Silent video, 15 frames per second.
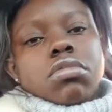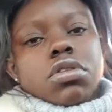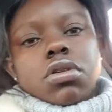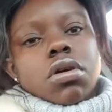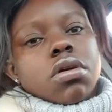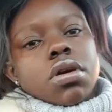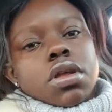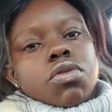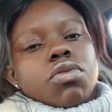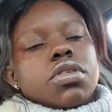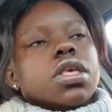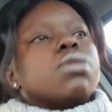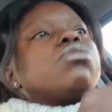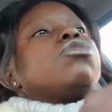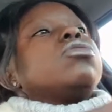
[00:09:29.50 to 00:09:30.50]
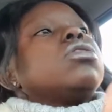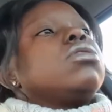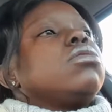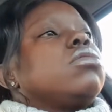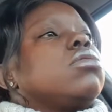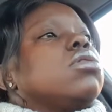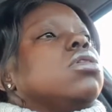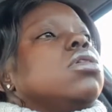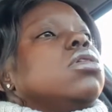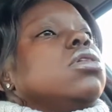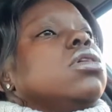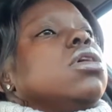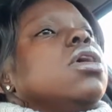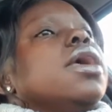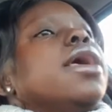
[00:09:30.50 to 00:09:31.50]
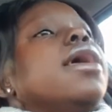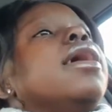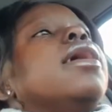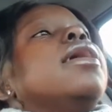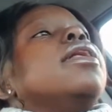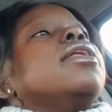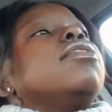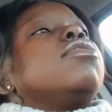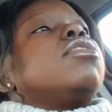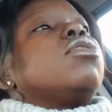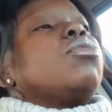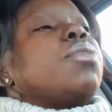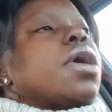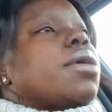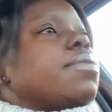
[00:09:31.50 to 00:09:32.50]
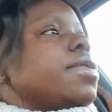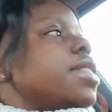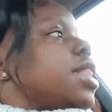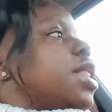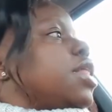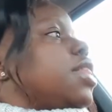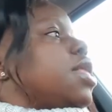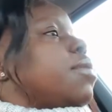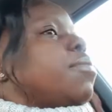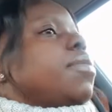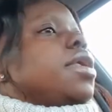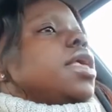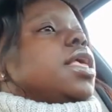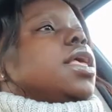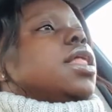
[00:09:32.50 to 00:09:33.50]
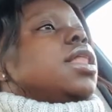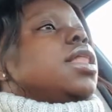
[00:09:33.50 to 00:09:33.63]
not in reception. They're still babies. Let them be.